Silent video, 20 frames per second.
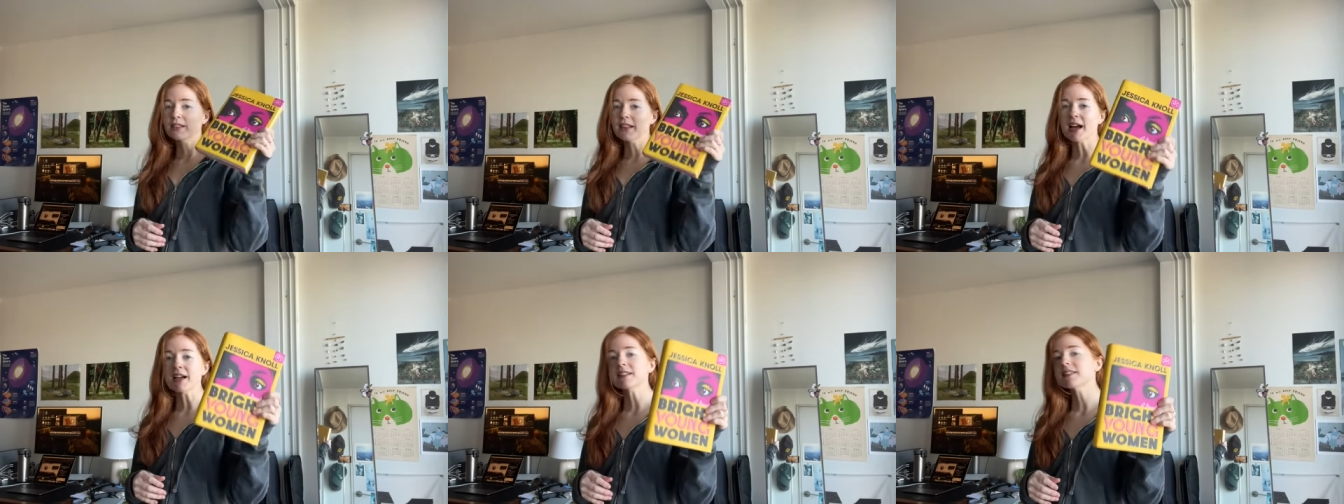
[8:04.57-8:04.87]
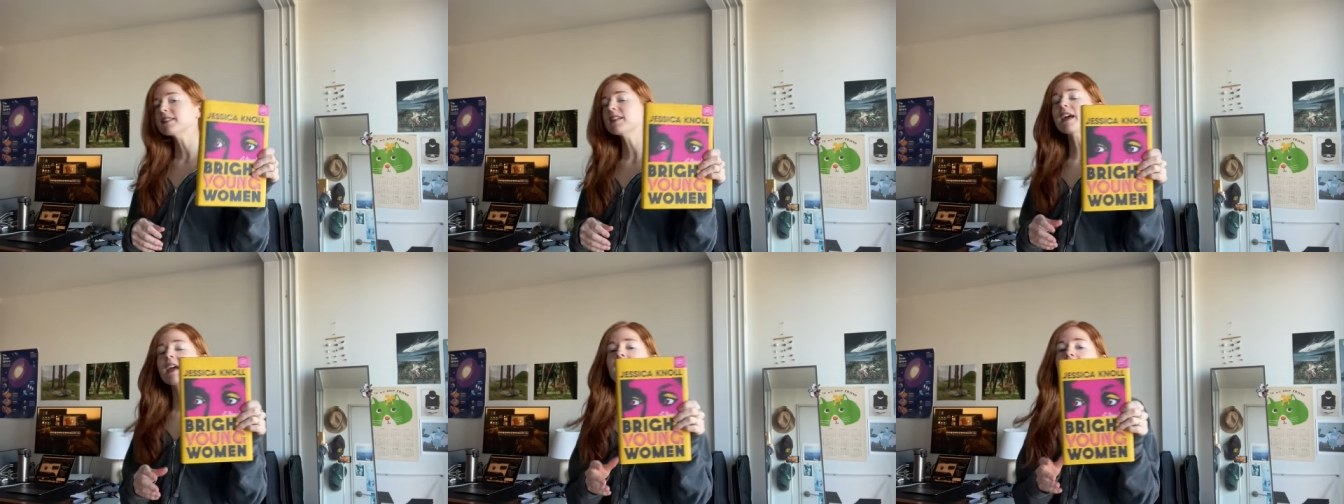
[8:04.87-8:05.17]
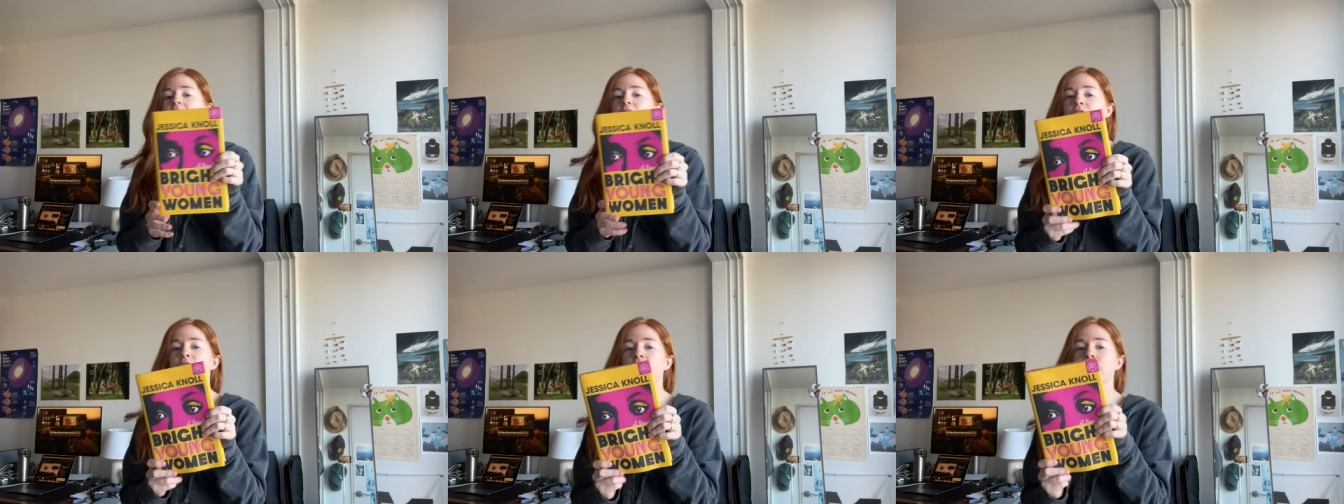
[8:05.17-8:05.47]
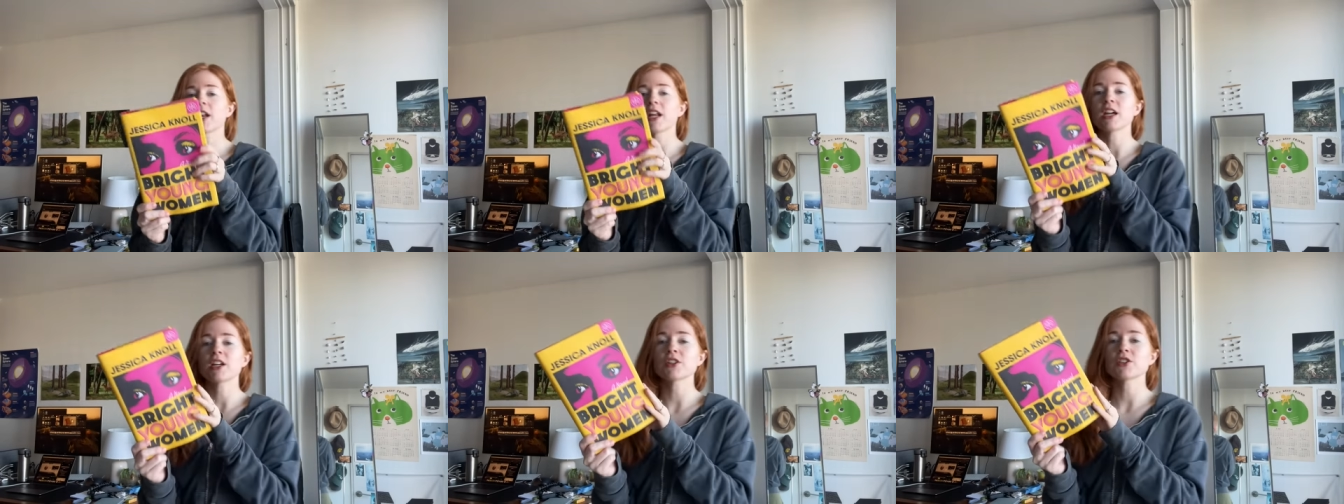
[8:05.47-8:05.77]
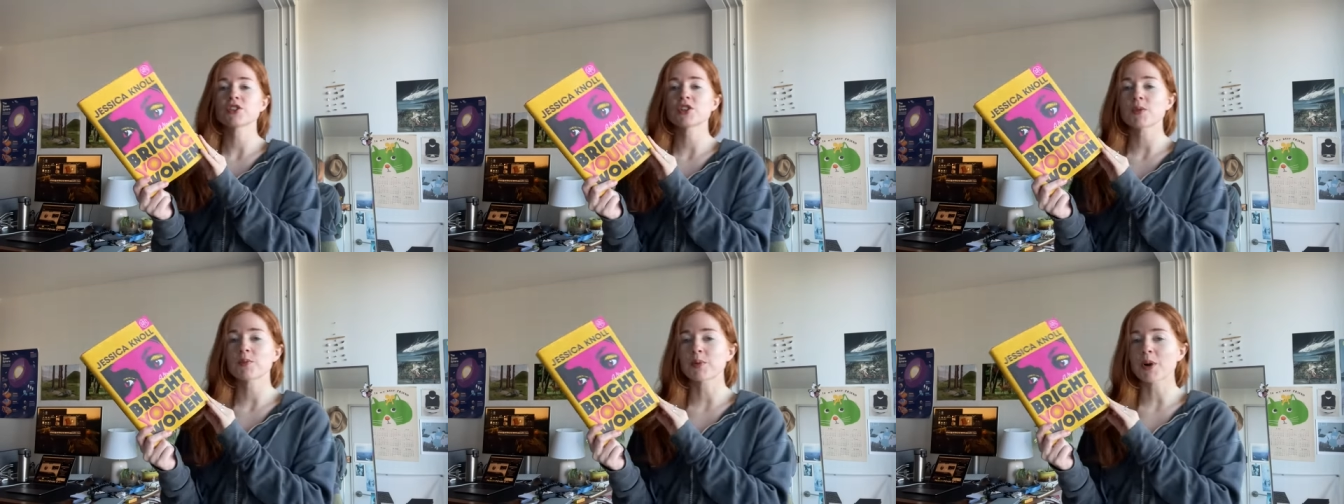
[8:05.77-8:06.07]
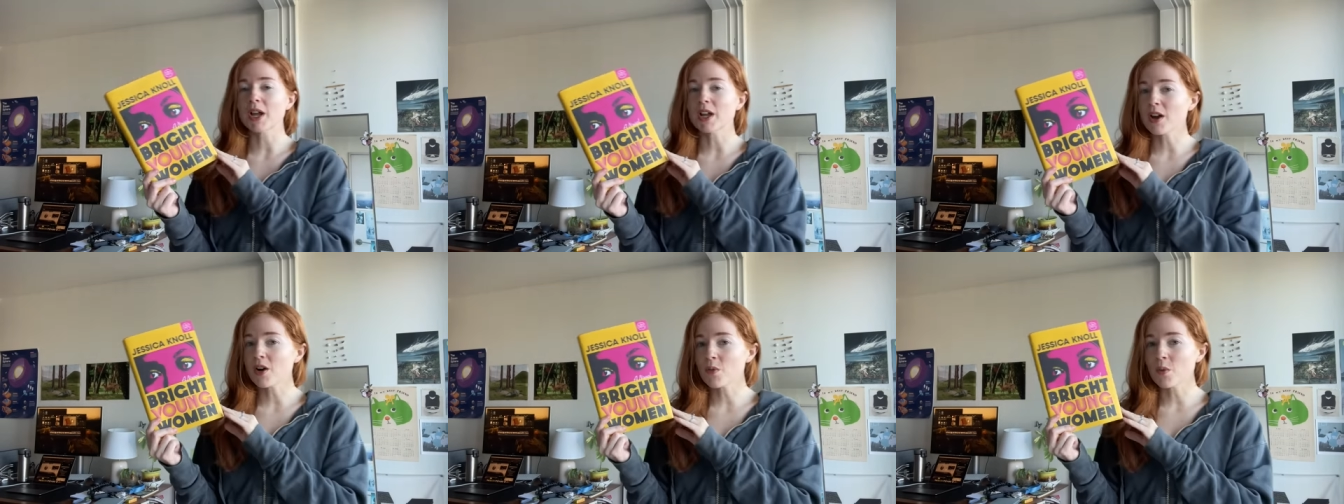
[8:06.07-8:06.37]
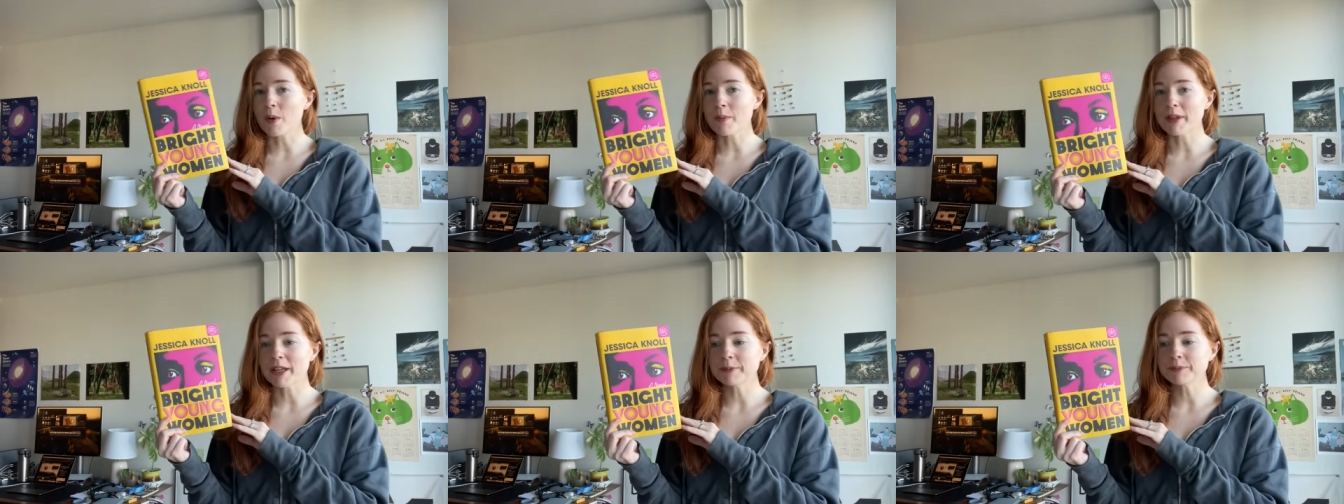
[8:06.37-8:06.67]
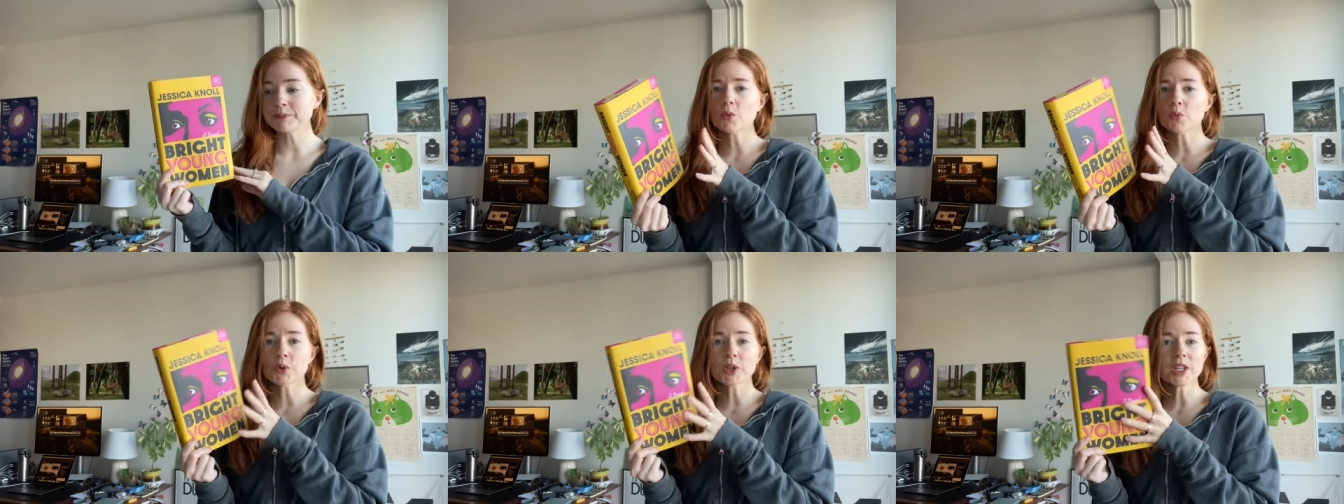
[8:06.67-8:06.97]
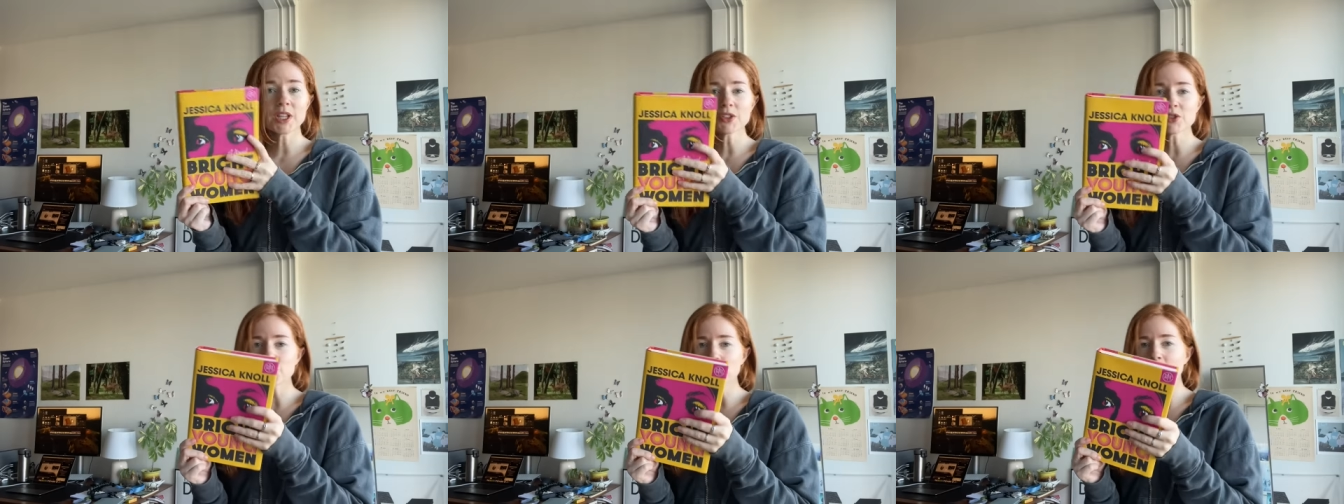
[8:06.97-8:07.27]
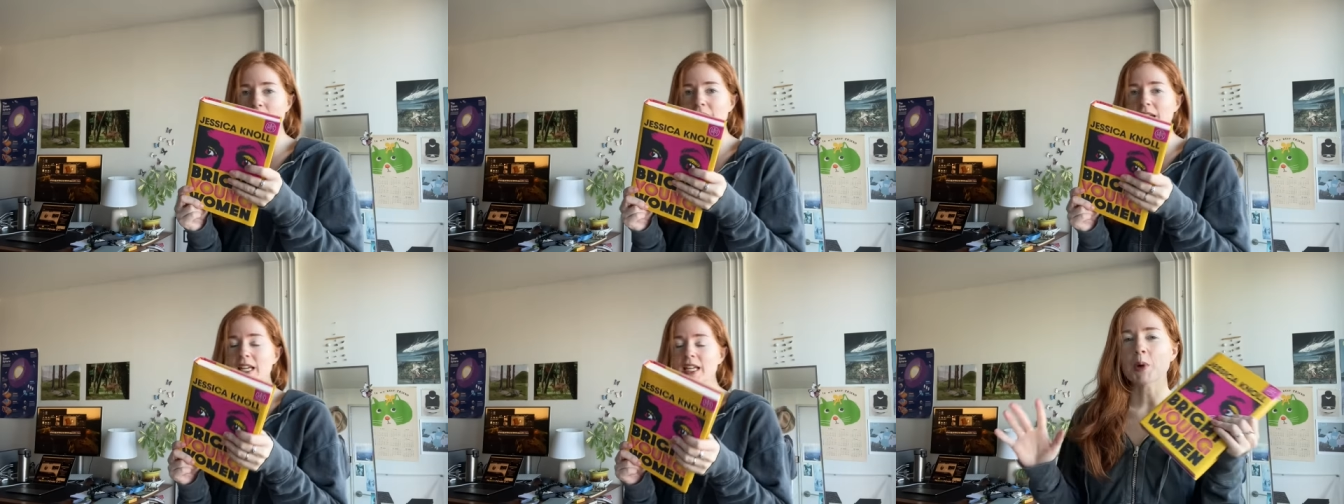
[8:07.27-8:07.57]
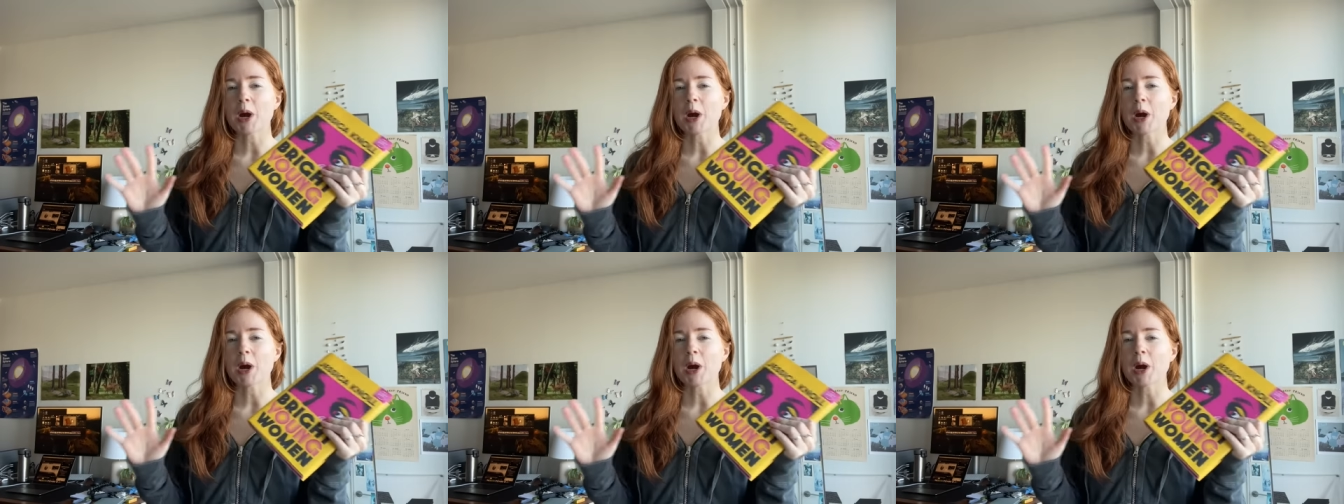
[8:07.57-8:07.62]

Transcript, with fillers: Last night I finished Bright Young Women, really enjoyed it.